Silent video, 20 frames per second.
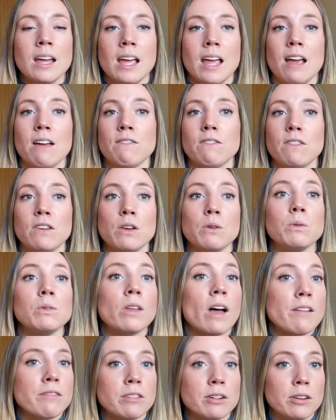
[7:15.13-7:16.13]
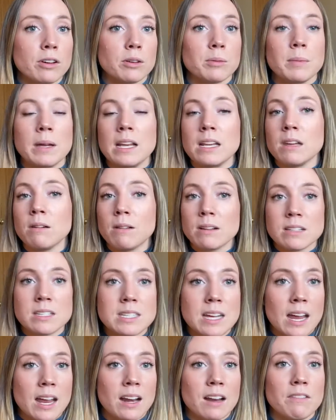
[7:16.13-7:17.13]
If you love recruitment, you can
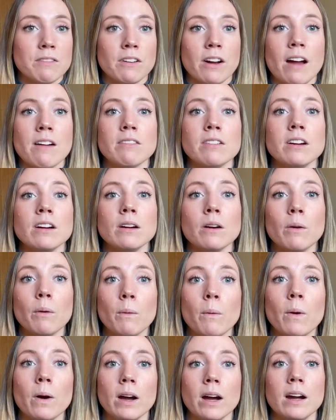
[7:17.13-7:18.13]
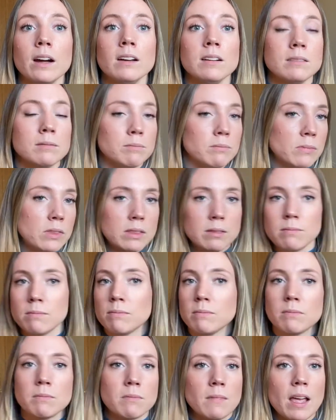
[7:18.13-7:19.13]
stay in it forever, or
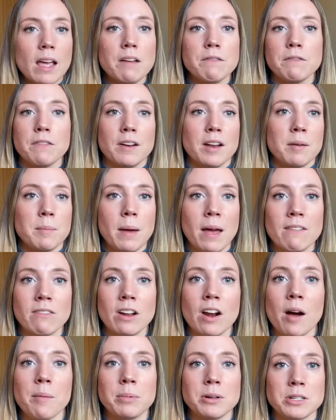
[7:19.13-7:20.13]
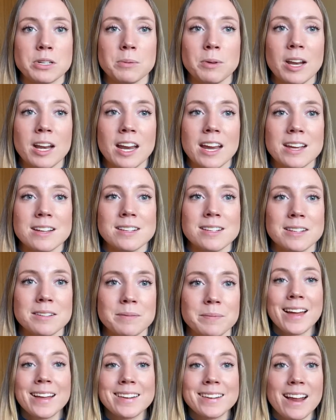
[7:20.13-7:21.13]
infinite pivot opportunities.
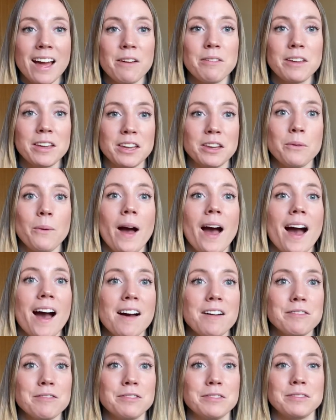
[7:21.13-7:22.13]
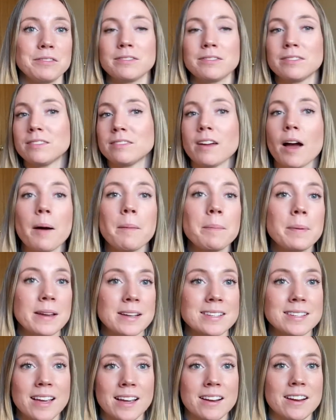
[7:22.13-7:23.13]
Now that you have a
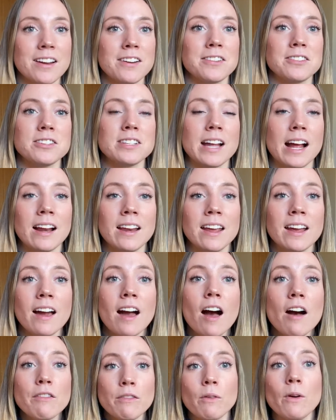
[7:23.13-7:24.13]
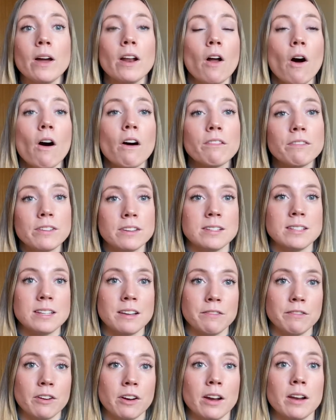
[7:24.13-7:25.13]
baseline understanding of what all of these
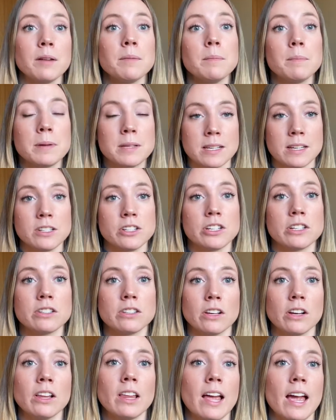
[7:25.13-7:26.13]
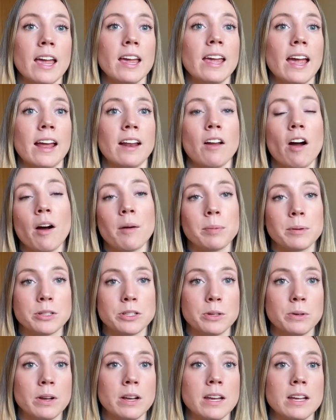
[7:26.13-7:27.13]
different positions look like and
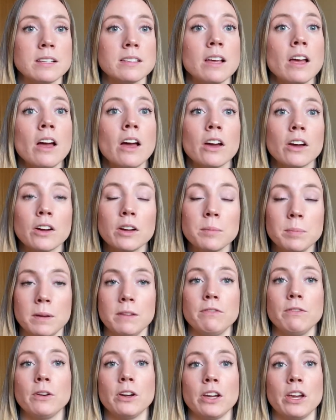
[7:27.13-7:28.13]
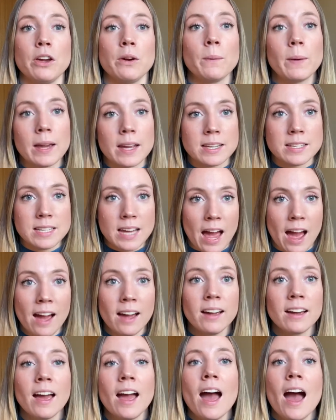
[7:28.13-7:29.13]
opportunities could be for you in
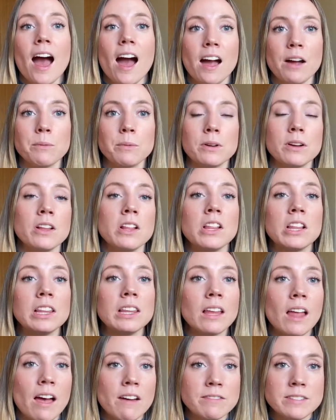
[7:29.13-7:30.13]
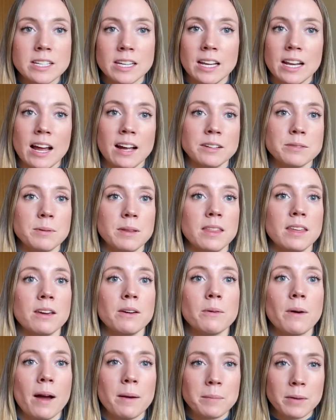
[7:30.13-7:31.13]
tech, I would love to connect with
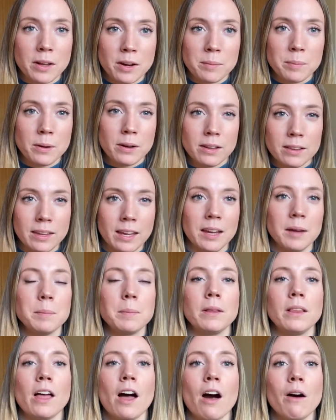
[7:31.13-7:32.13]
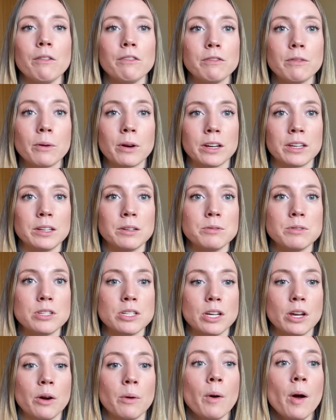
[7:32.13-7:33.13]
you. I'm going to put a link below for you
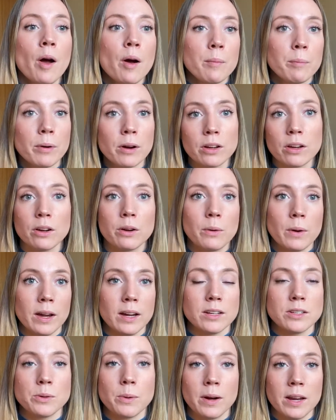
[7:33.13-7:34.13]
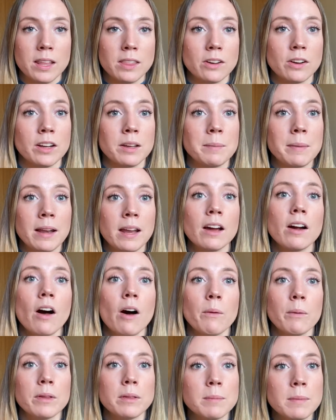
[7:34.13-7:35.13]
to book a quick 20-30 minute
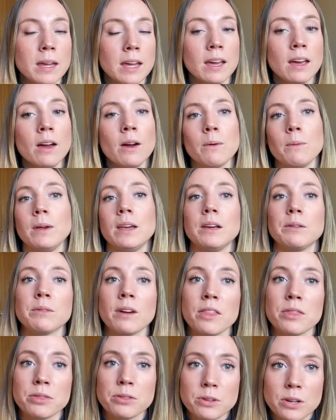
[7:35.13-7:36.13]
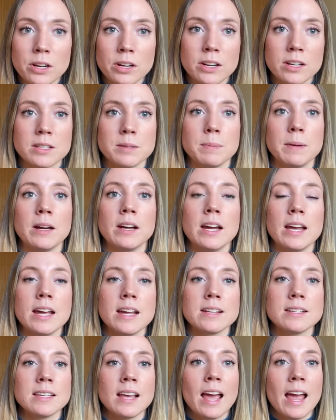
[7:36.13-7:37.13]
call with me. We can run through your
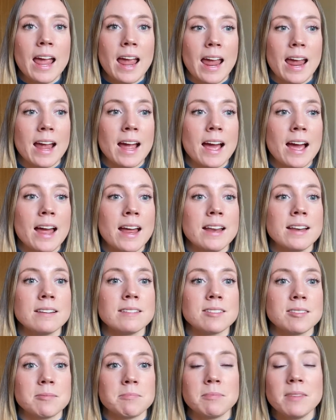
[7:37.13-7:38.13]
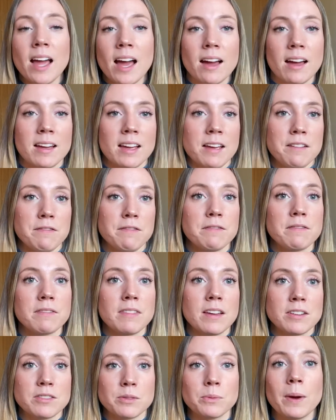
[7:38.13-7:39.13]
experience, and yeah, if
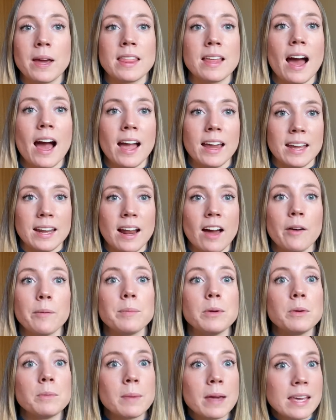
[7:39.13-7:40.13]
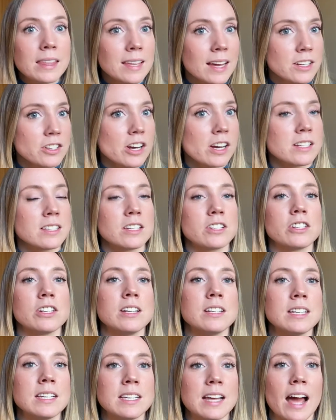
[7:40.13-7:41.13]
there's a way that I can help you make that transition
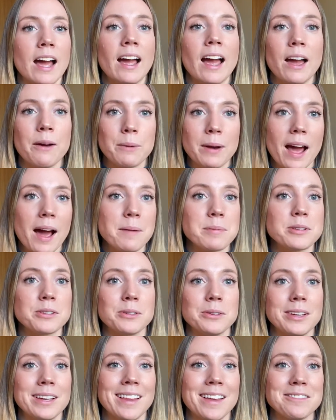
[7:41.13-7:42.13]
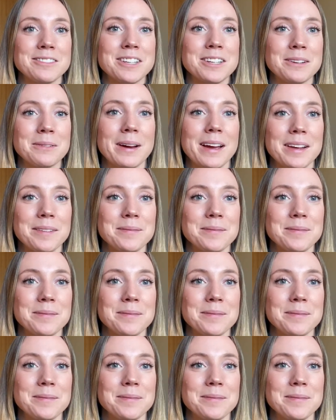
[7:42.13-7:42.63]
into tech, I would absolutely love to do it.